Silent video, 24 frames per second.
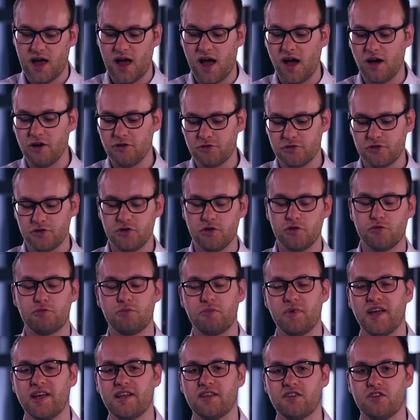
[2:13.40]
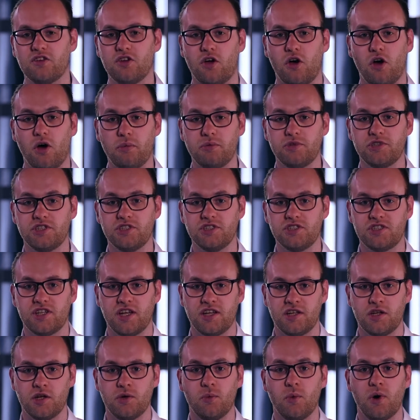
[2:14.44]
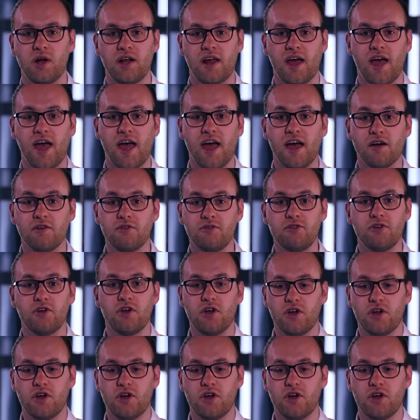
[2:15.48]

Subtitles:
After you've picked the options that you want to have,